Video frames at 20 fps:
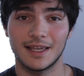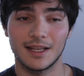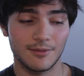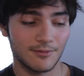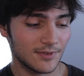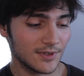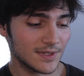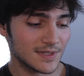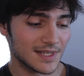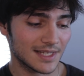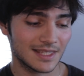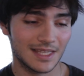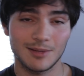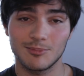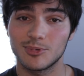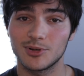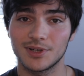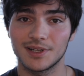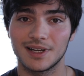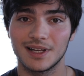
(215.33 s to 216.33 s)
and it feels like they
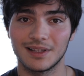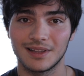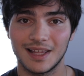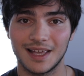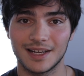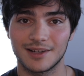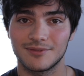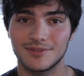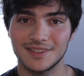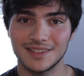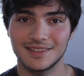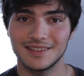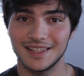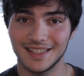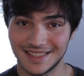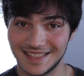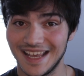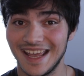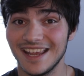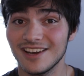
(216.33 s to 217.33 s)
put a lot of
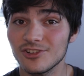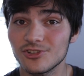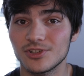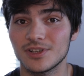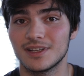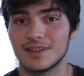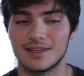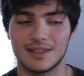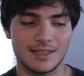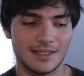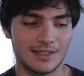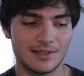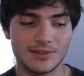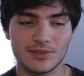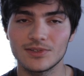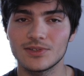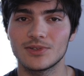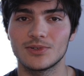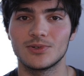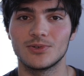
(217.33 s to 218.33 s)
attention
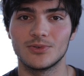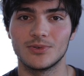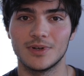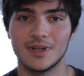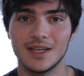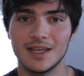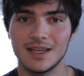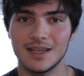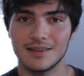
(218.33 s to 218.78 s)
into